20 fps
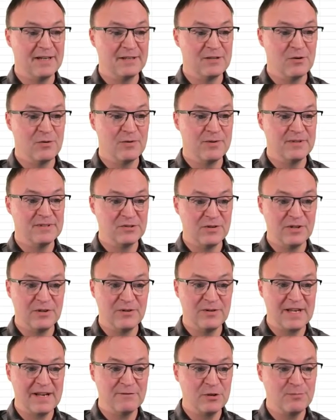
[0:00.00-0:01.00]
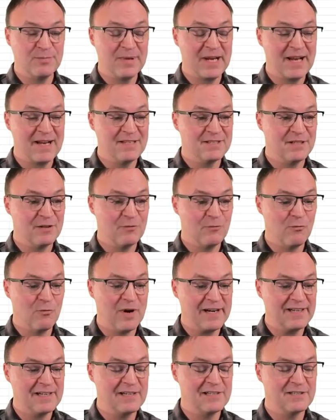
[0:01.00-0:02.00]
go, so you don't have to paste it
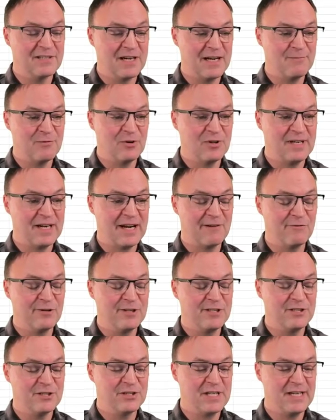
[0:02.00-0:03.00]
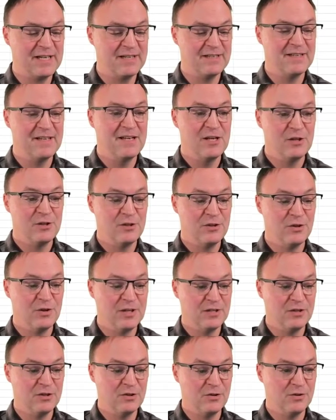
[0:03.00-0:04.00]
one at a time on every sheet. You
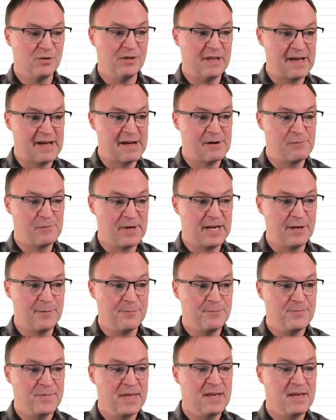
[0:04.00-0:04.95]
can do that way.